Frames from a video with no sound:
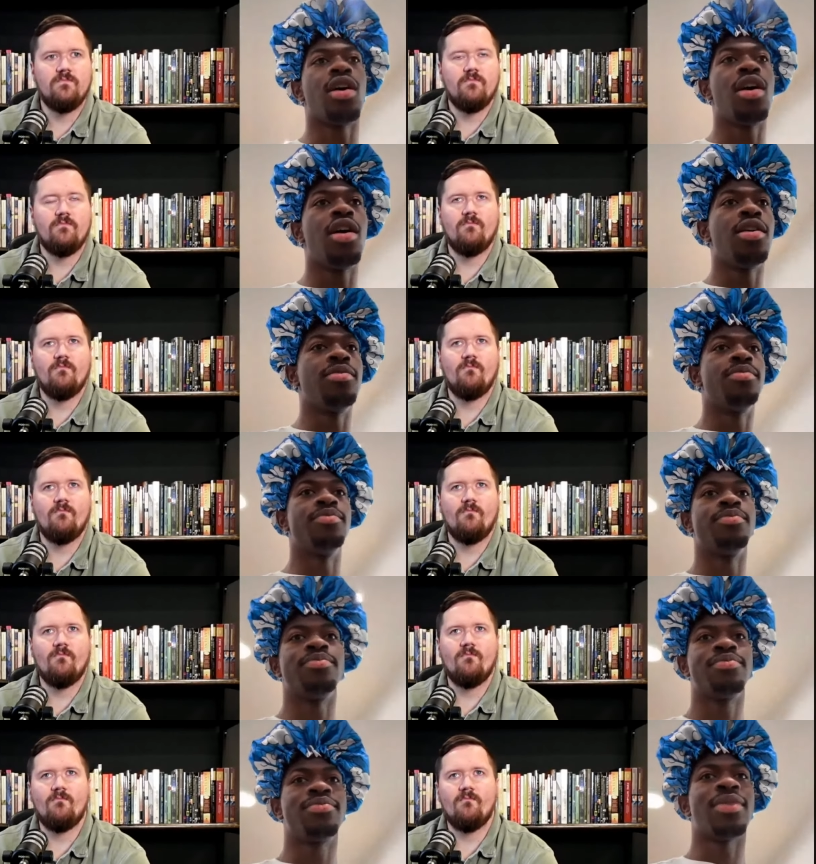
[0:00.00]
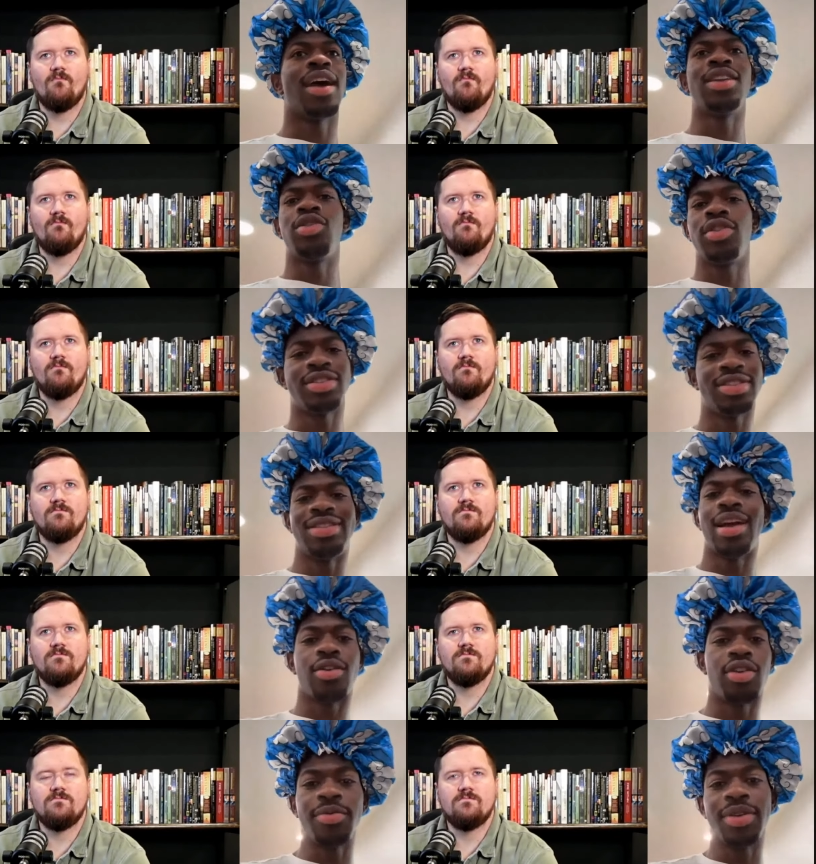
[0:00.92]
Speaker 1: Um I know this
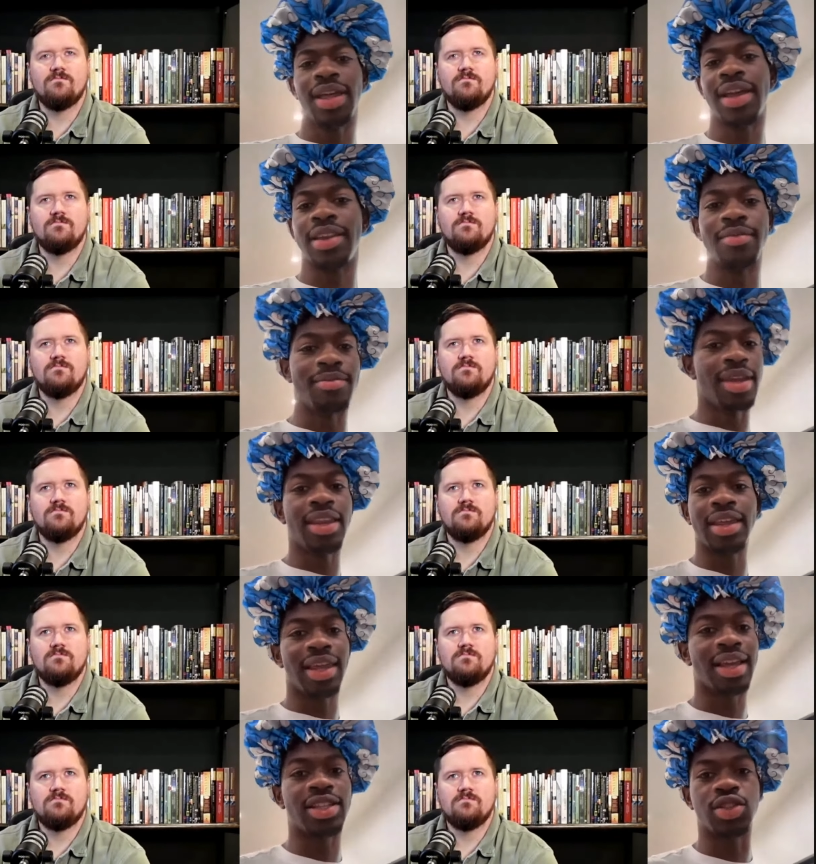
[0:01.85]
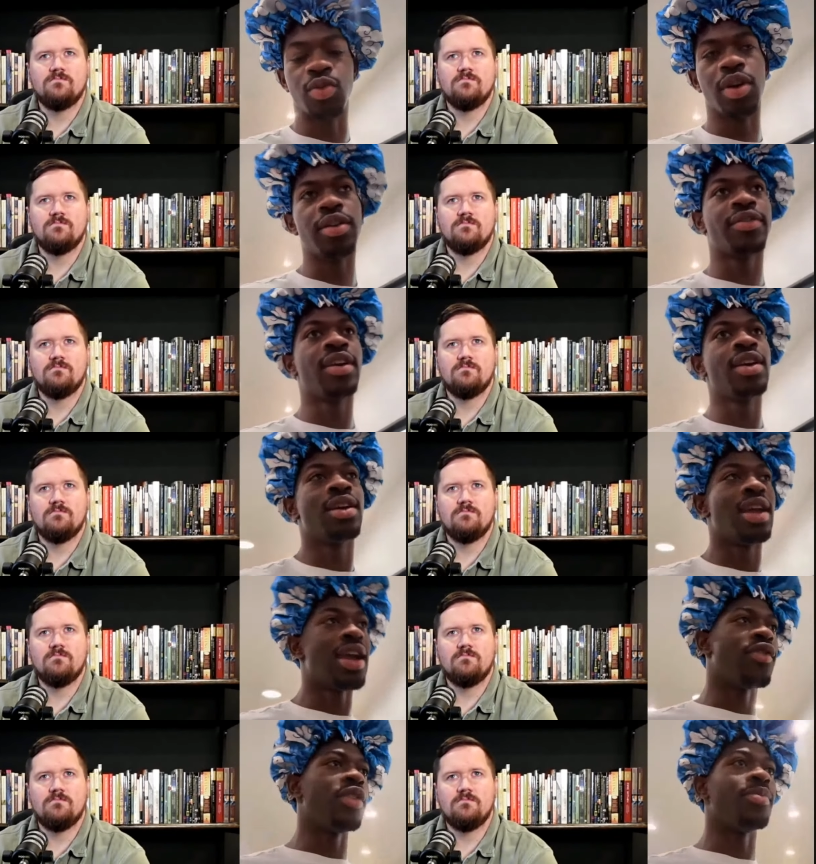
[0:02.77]
is not going to be like an immediate like swift
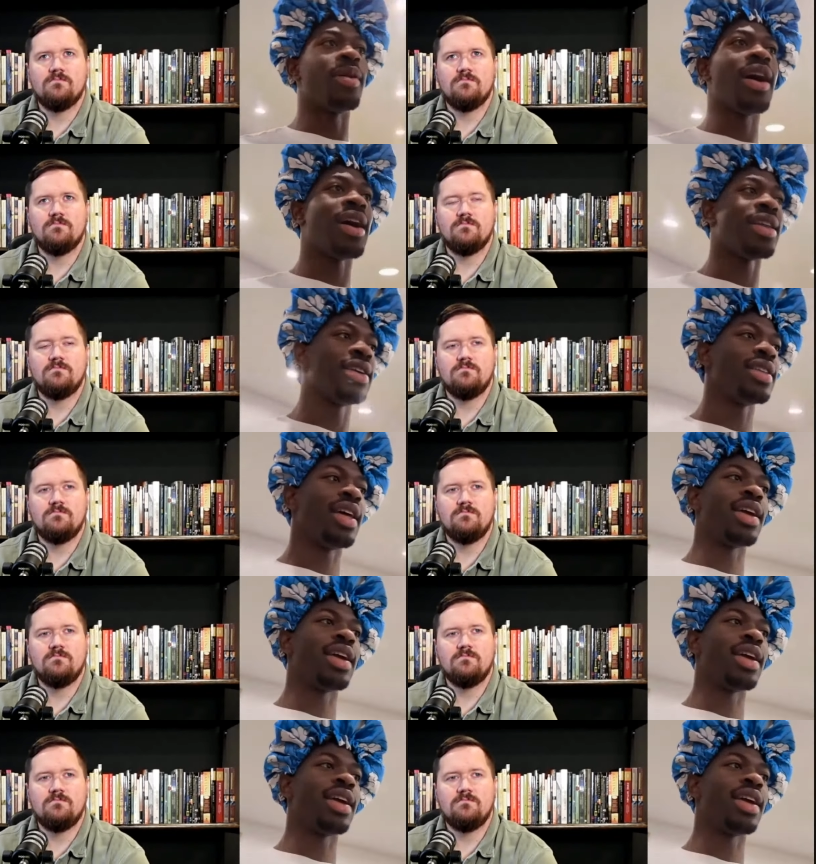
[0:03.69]
everybody